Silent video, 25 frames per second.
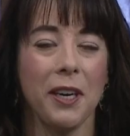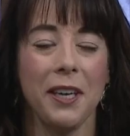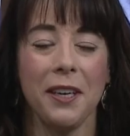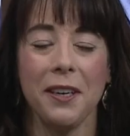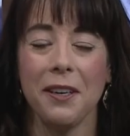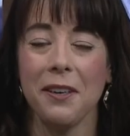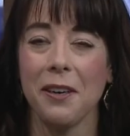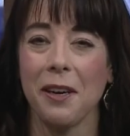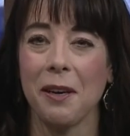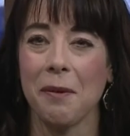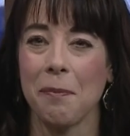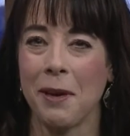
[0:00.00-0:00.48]

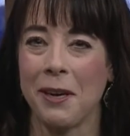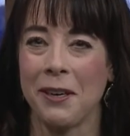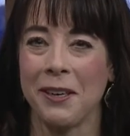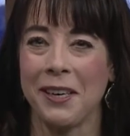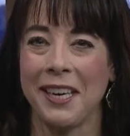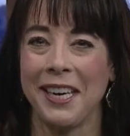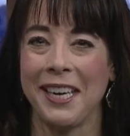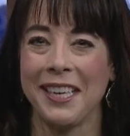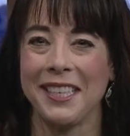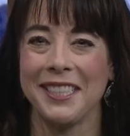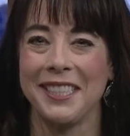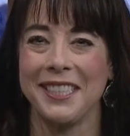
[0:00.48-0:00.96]
here on Mountain
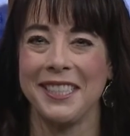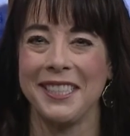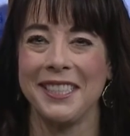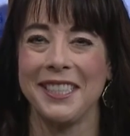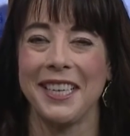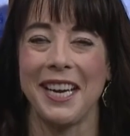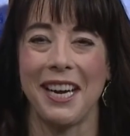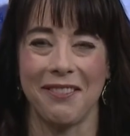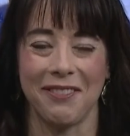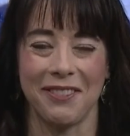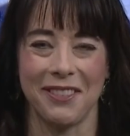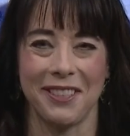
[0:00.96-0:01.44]
Connections
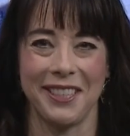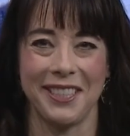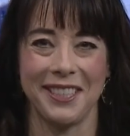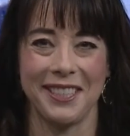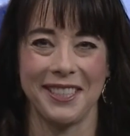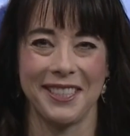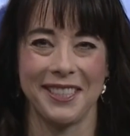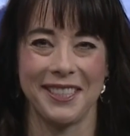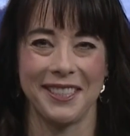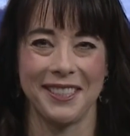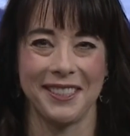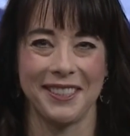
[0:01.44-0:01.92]
after
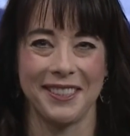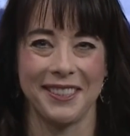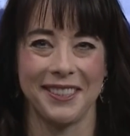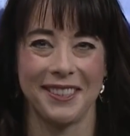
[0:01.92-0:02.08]
this.